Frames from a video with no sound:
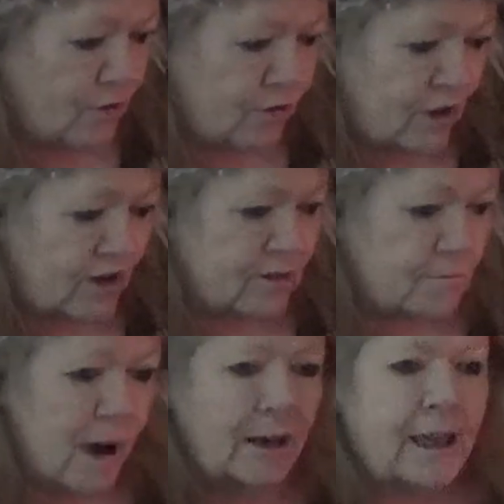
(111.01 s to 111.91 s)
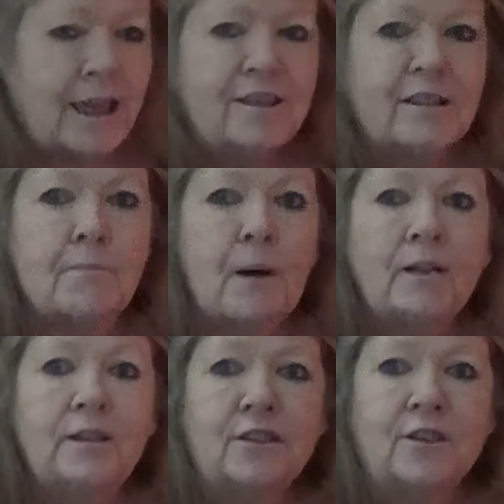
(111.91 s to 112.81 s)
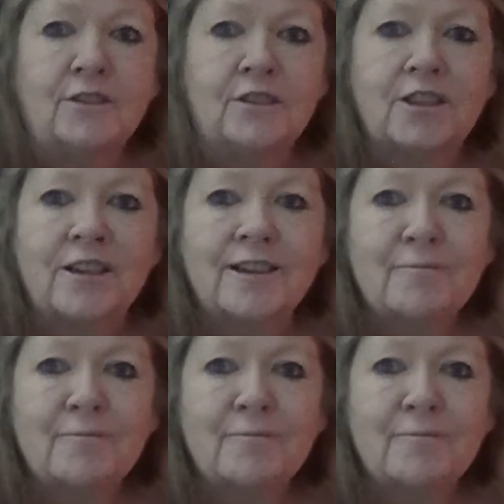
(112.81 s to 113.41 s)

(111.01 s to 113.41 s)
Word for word: this money is abundant.